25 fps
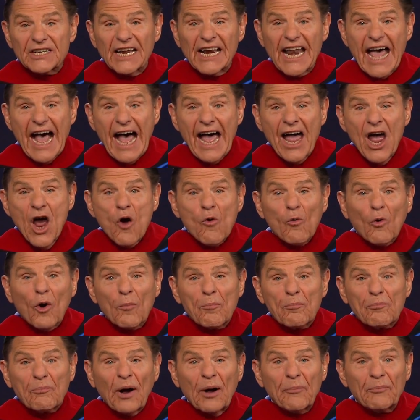and I were
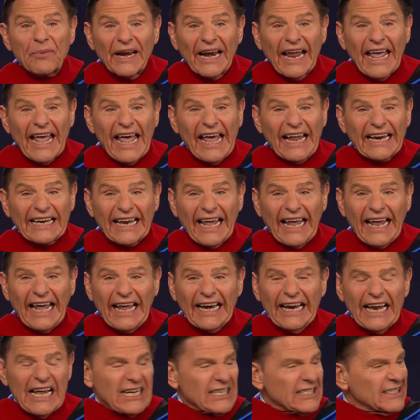bumping head and
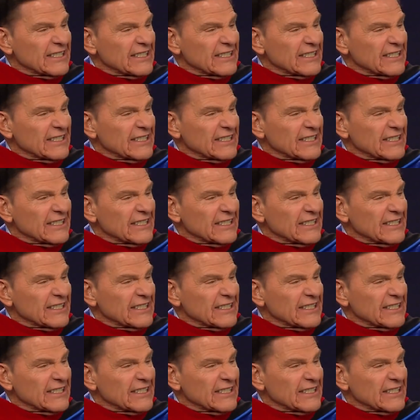head,